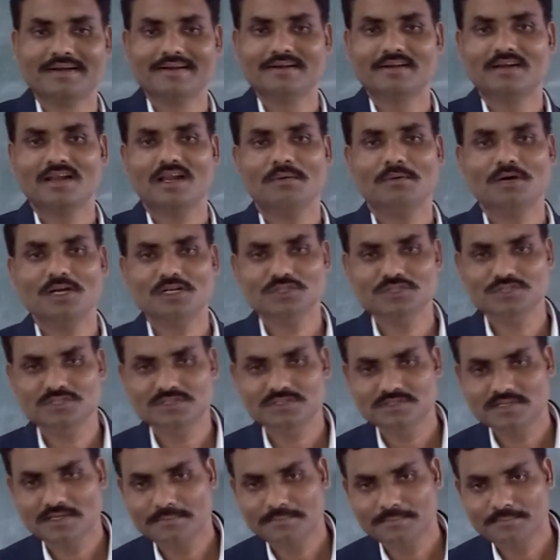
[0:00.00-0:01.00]

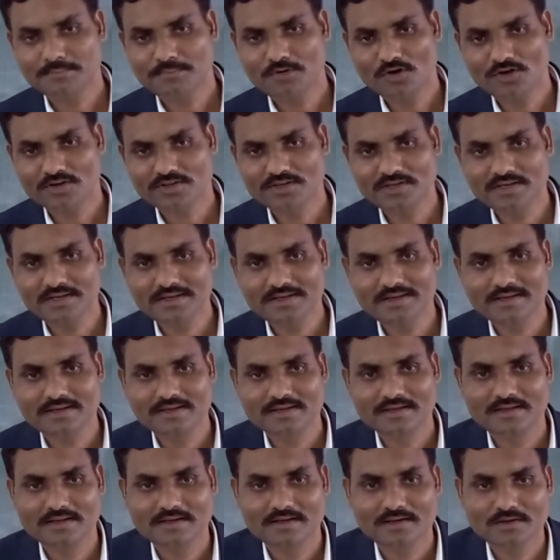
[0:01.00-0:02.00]
troublesome for
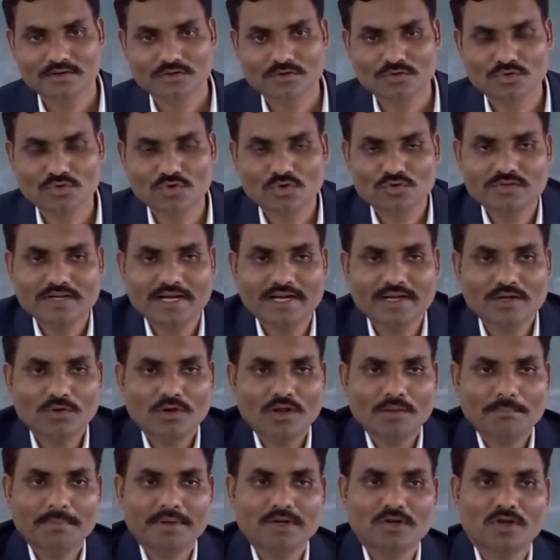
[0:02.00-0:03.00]
the growth and
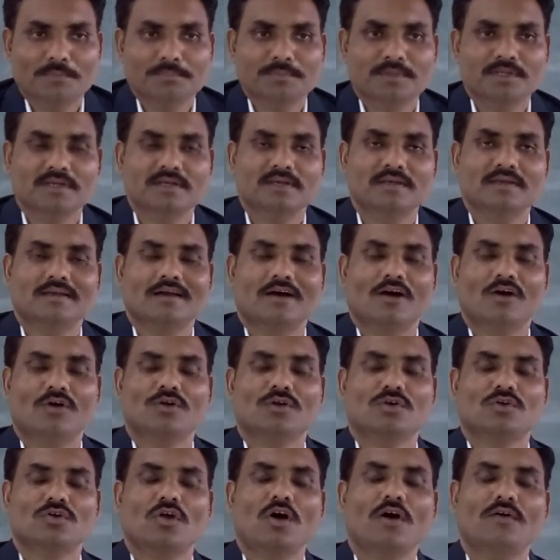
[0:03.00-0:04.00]
development of the
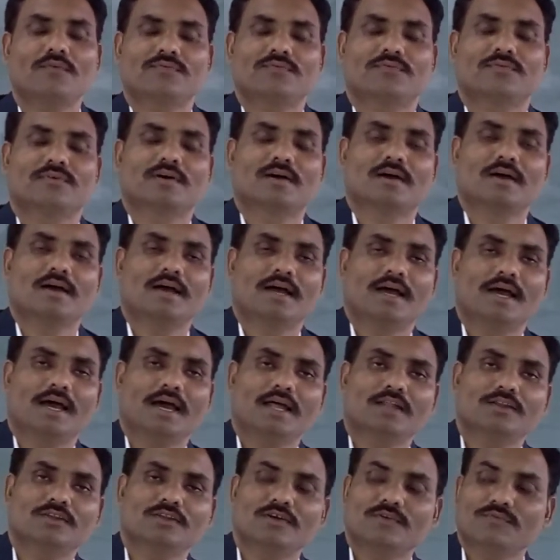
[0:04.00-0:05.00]
our crop,
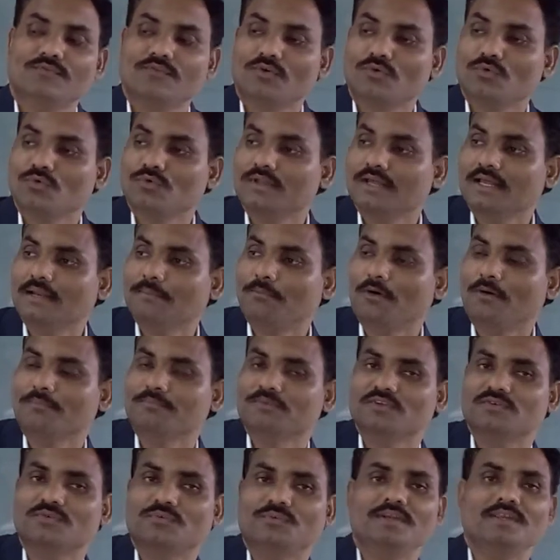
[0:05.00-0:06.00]
and therefore with the help of
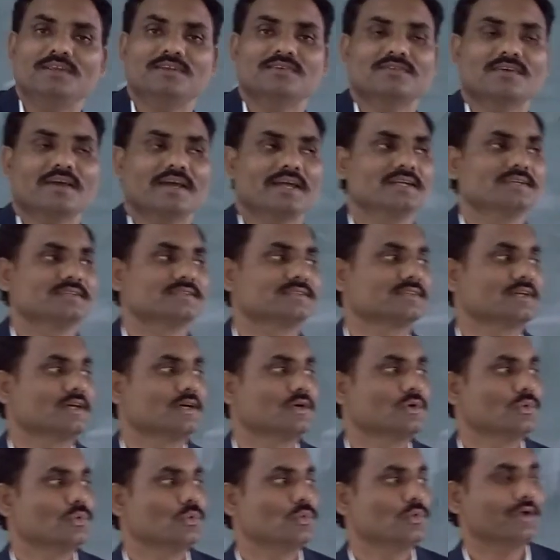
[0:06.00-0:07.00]
this weedicides
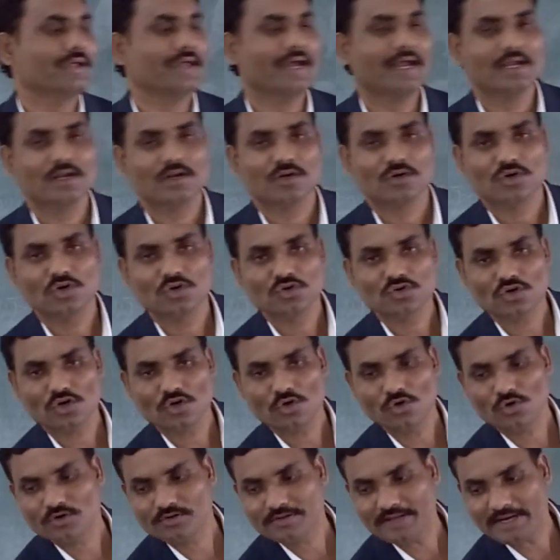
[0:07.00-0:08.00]
we can
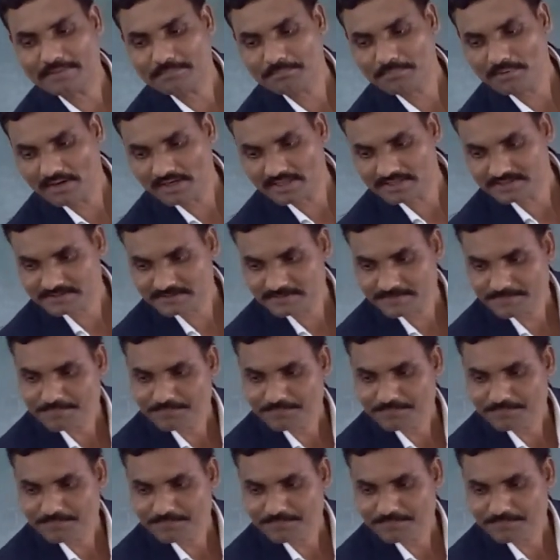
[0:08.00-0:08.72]
control that plant.